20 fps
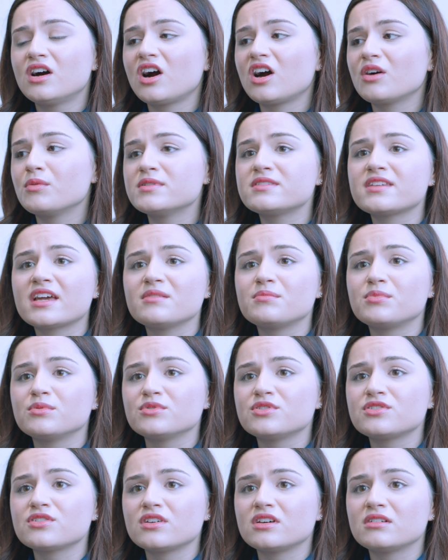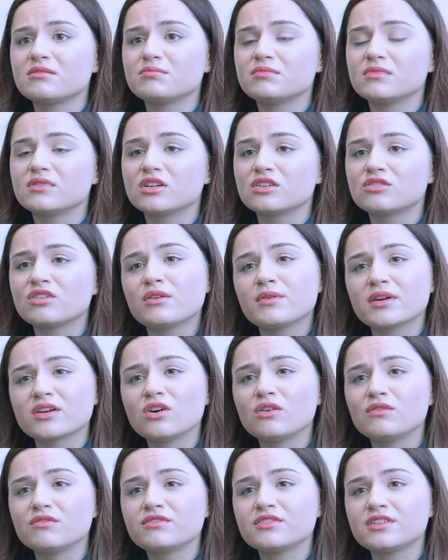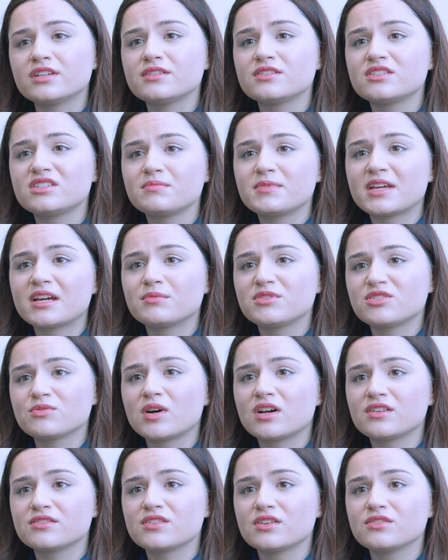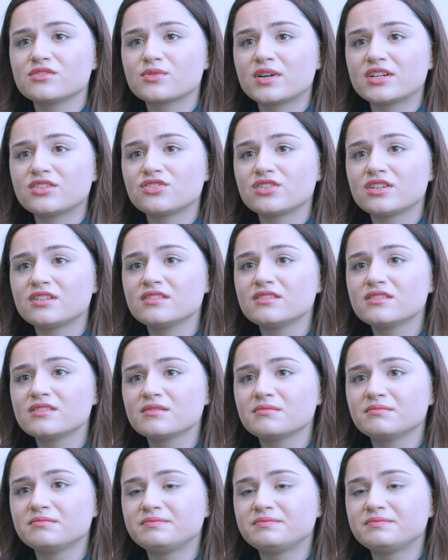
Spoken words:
I was able to grow in confidence to be able to ask those questions.